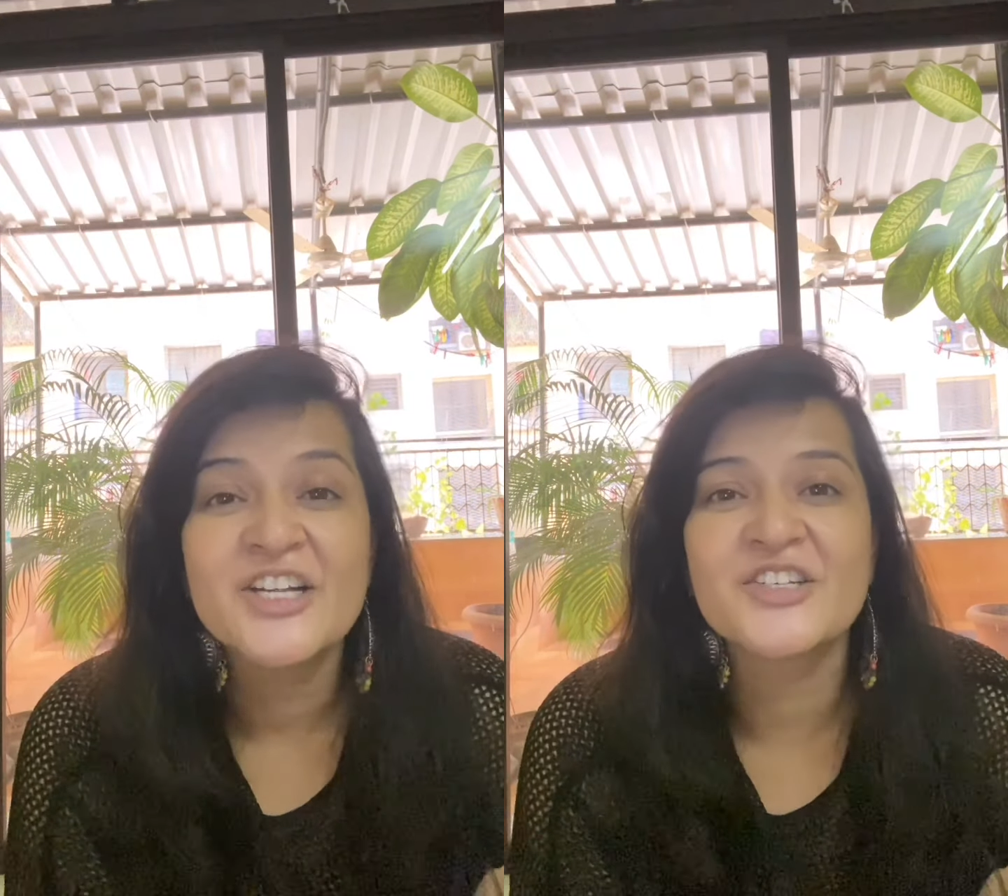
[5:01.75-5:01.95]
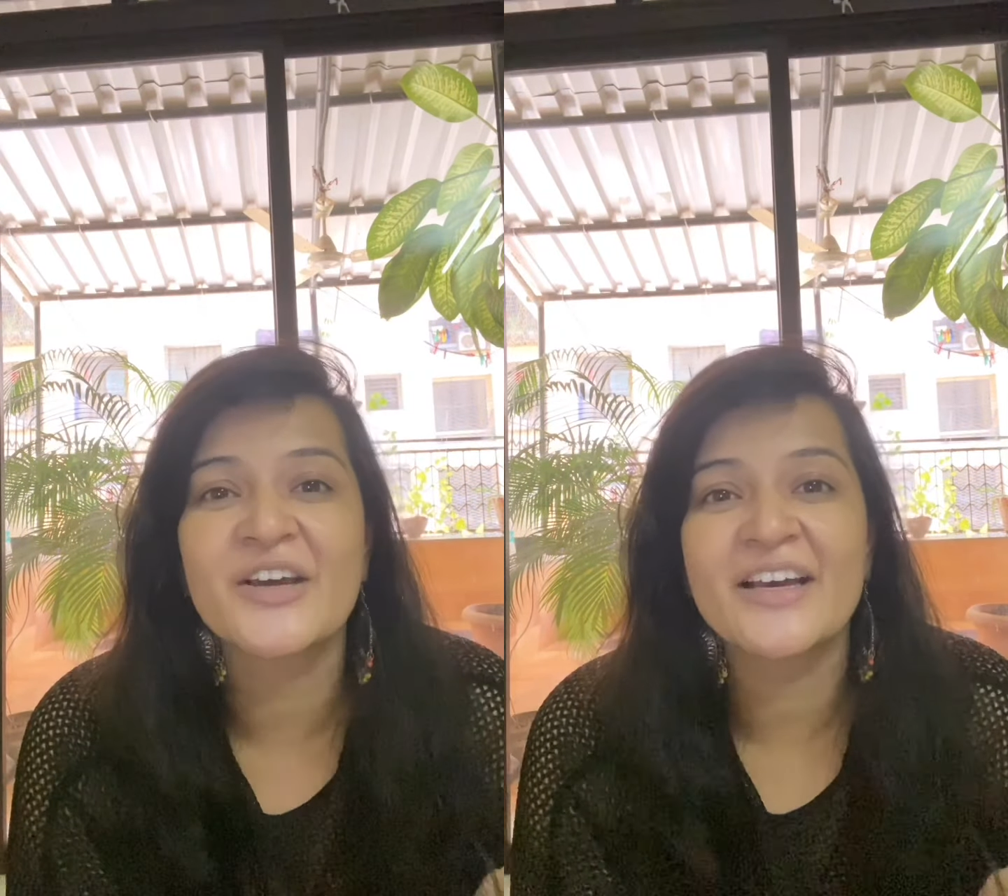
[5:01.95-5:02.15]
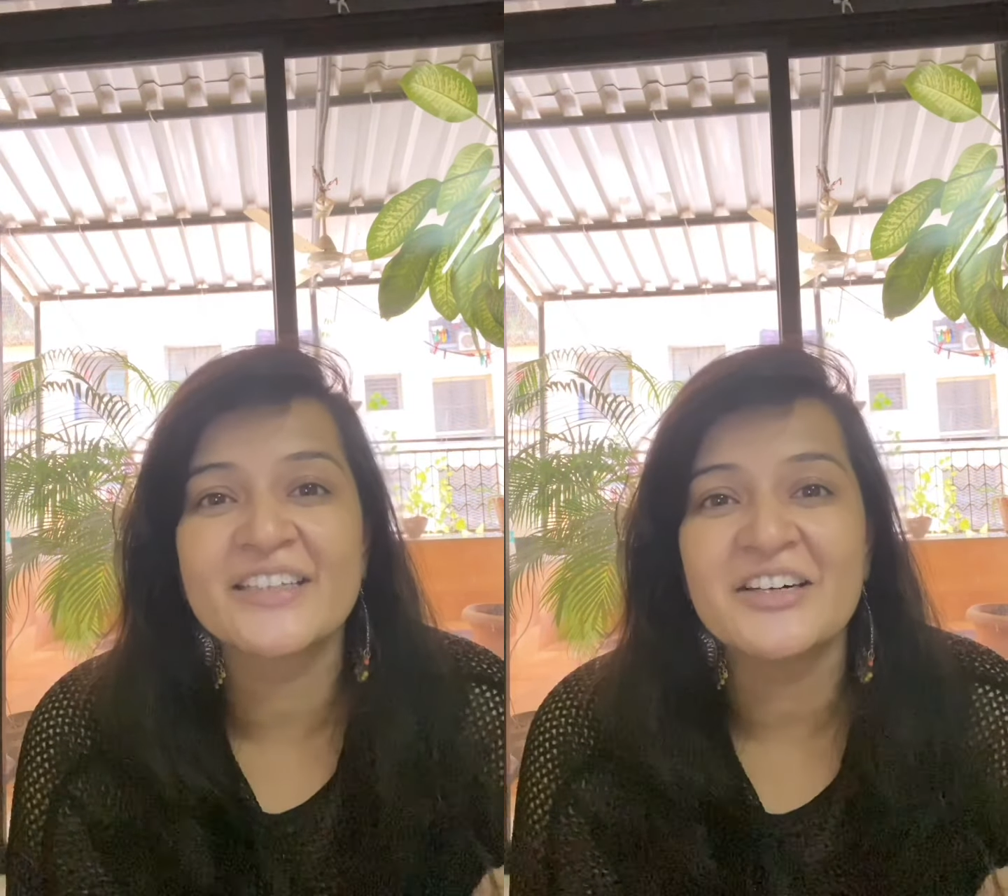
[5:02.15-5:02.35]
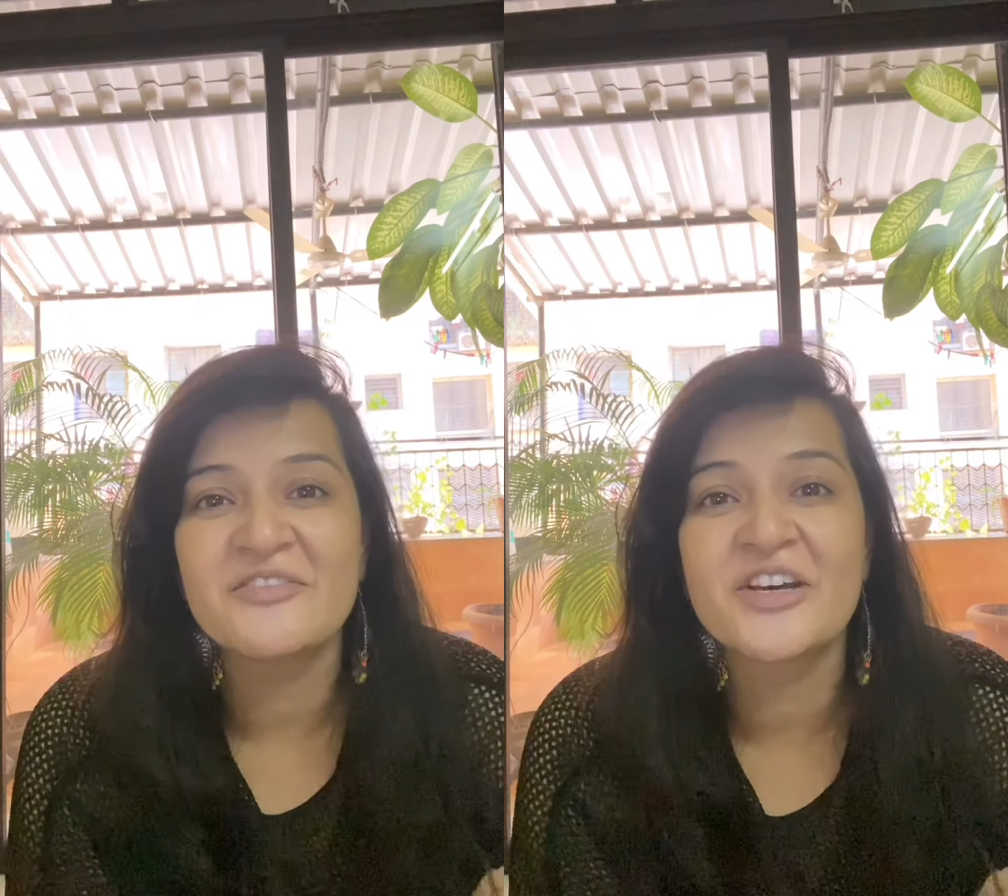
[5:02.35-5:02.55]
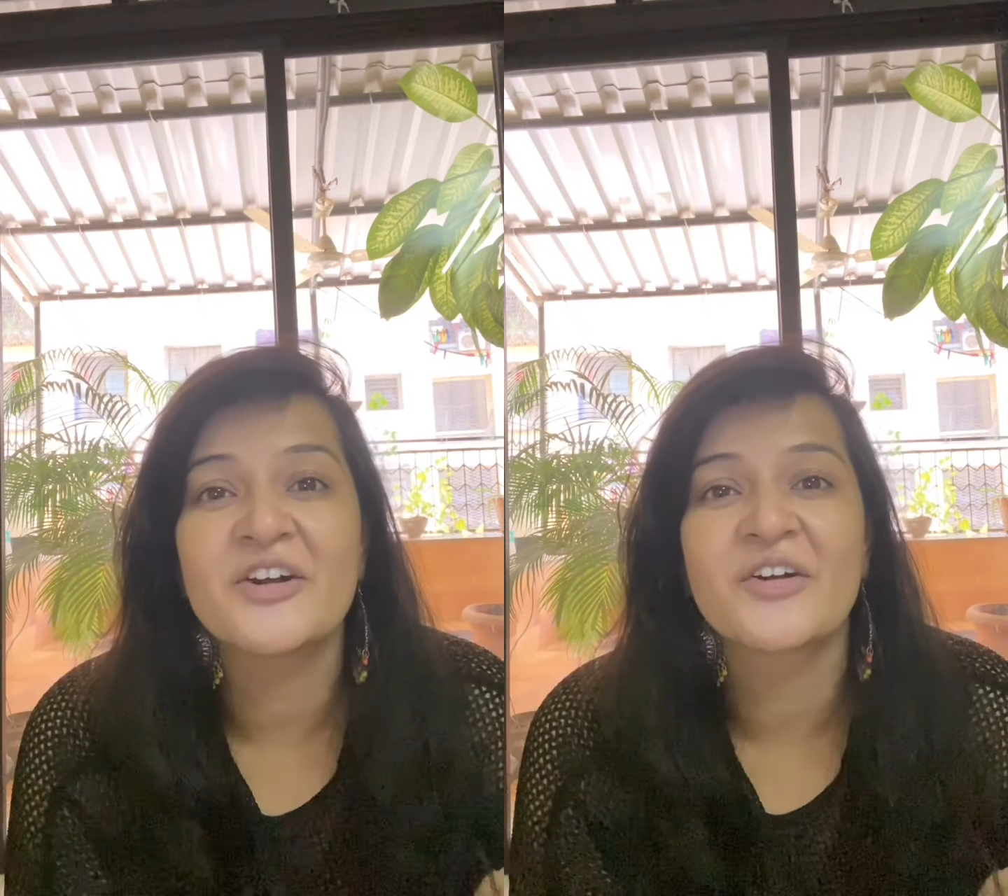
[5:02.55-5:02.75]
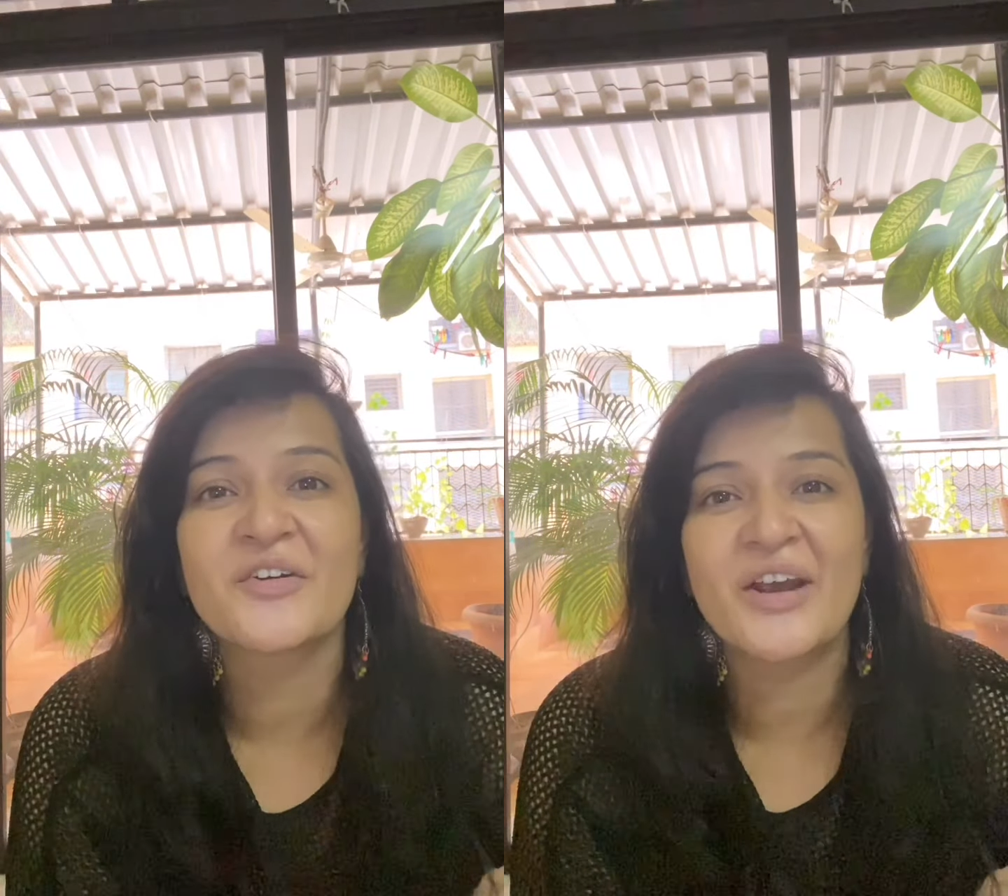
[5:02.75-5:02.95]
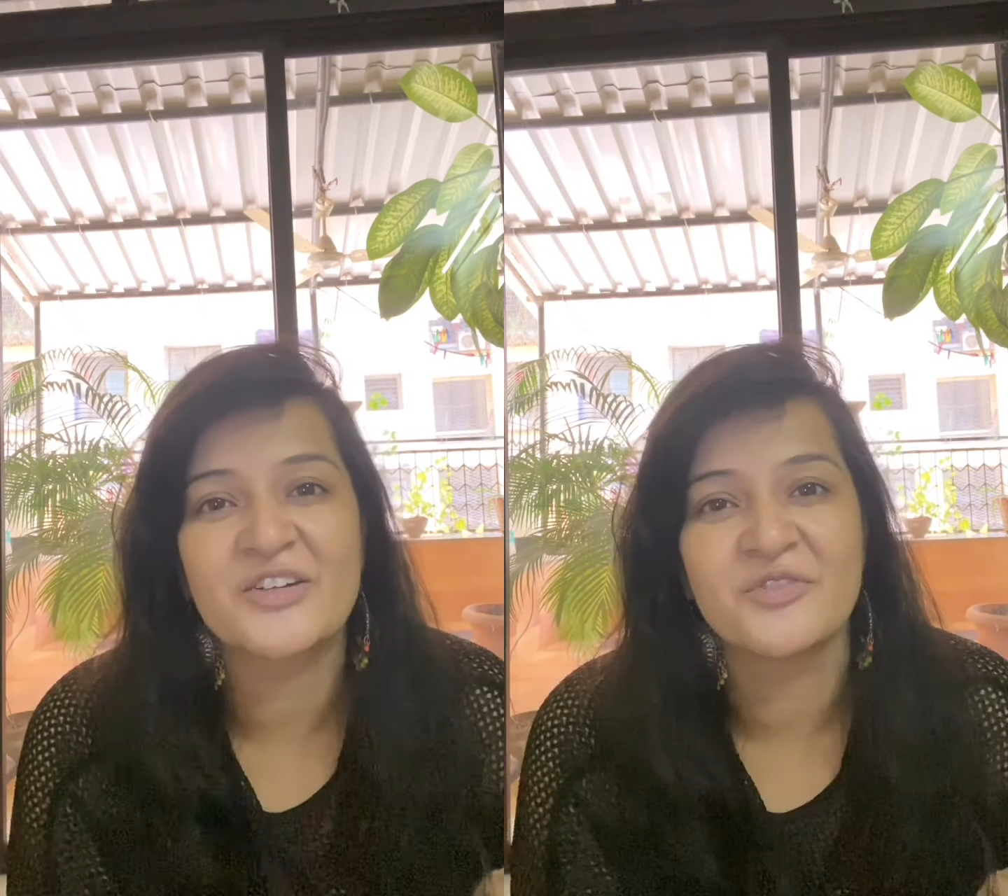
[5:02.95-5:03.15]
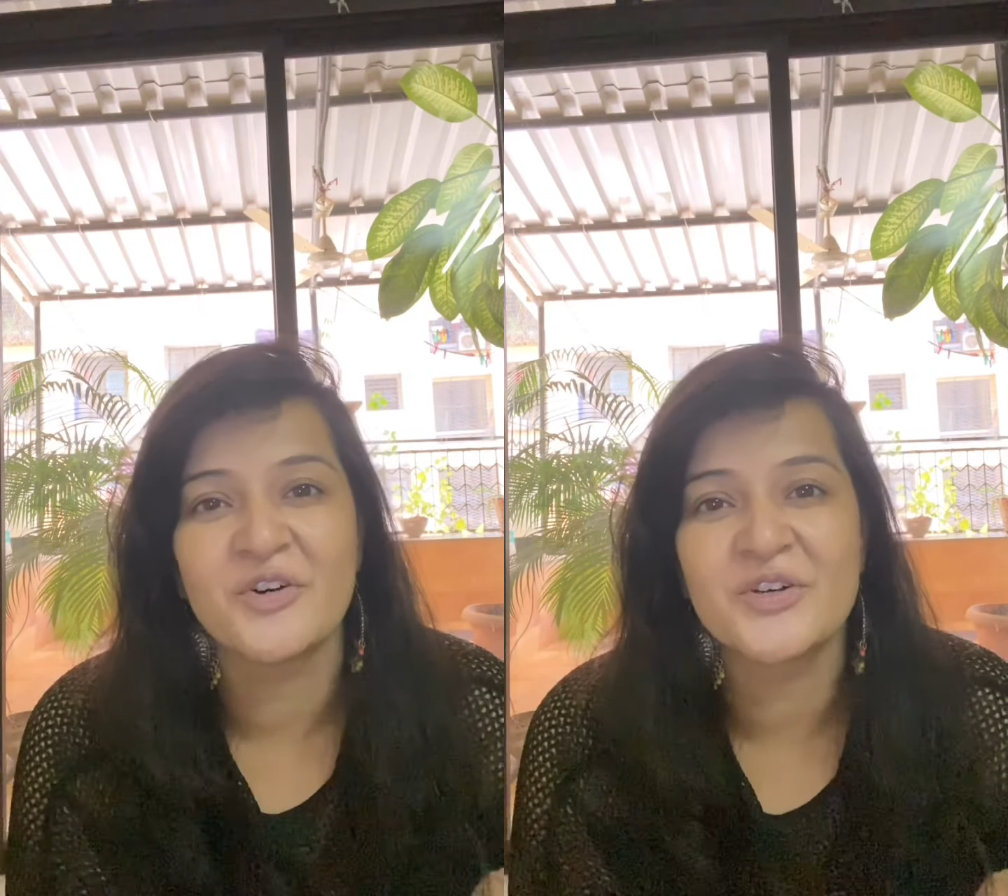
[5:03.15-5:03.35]
Together, we are a
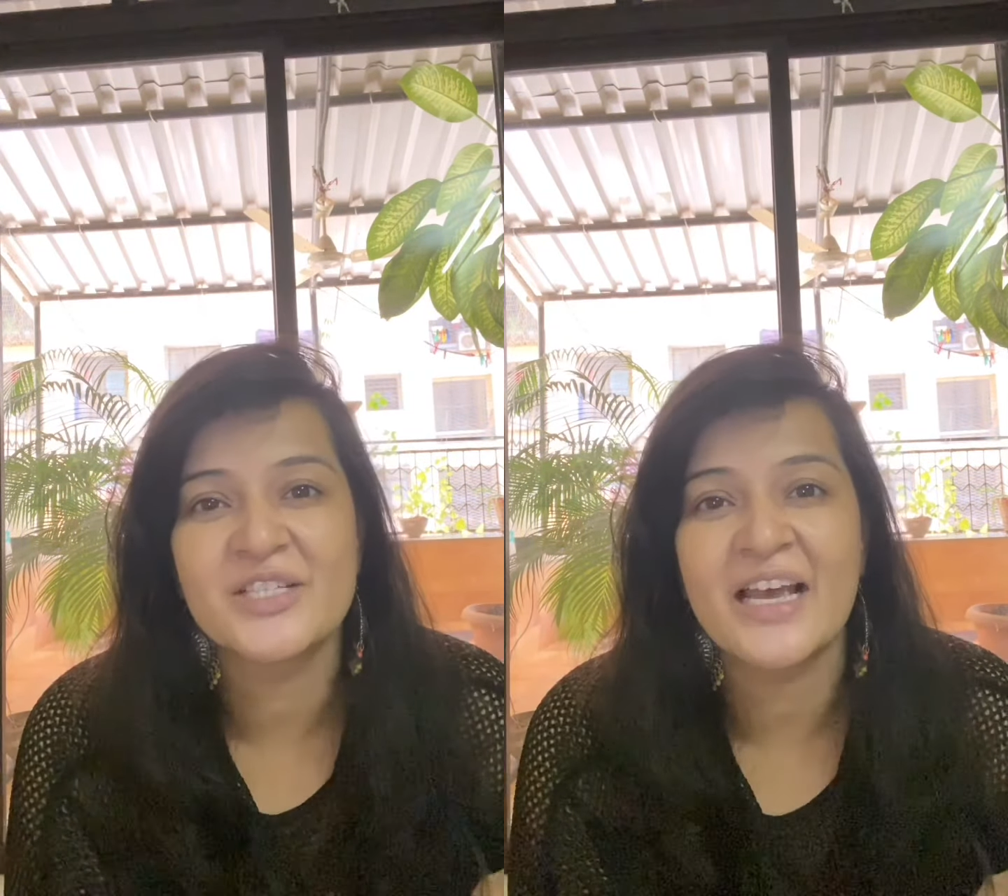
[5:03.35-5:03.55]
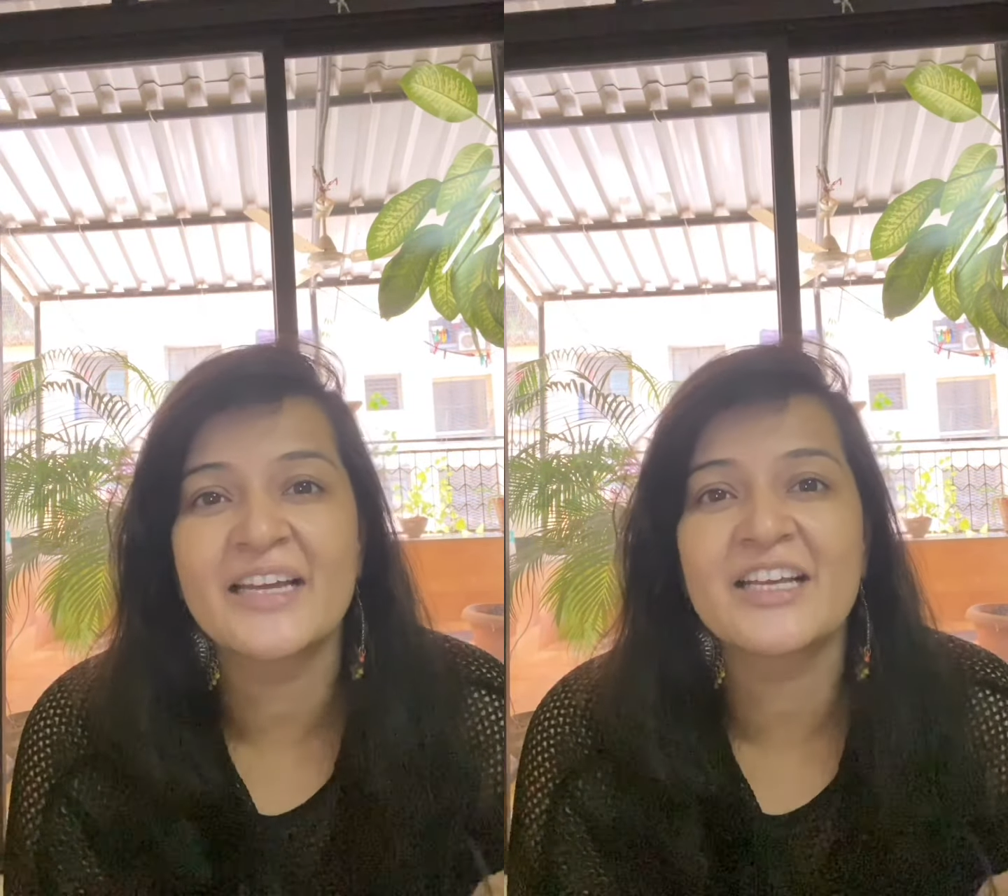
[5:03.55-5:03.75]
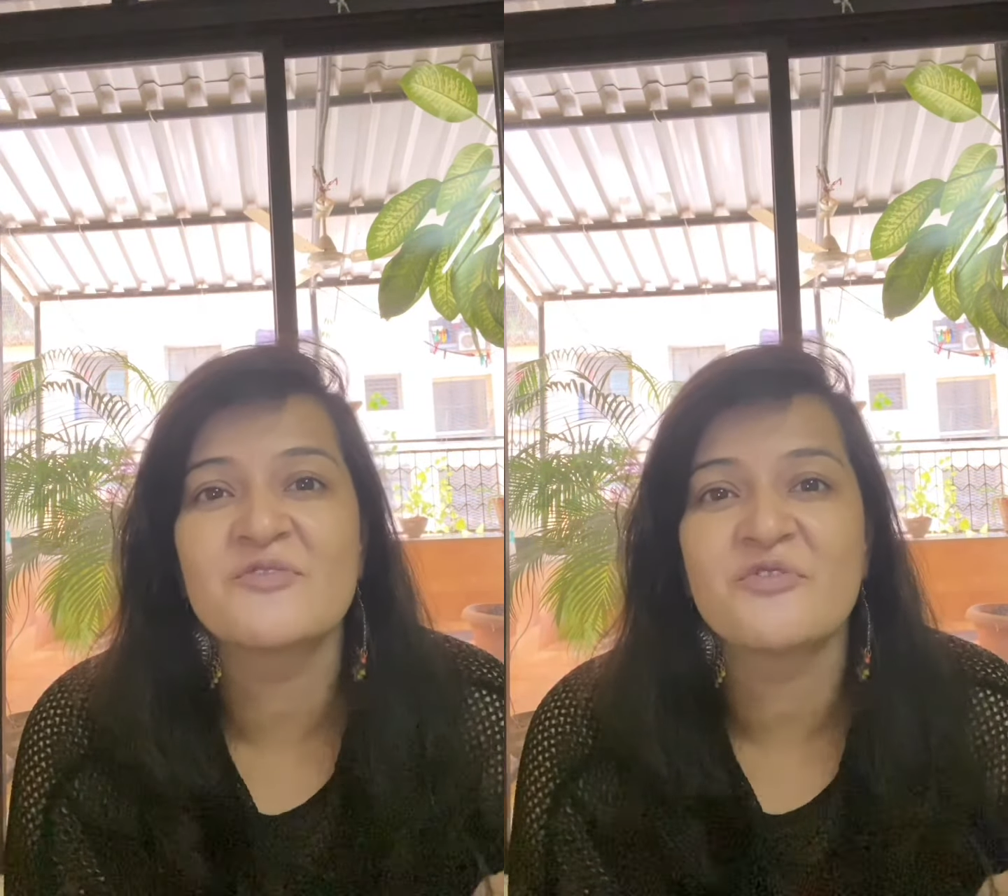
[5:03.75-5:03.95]
great force and can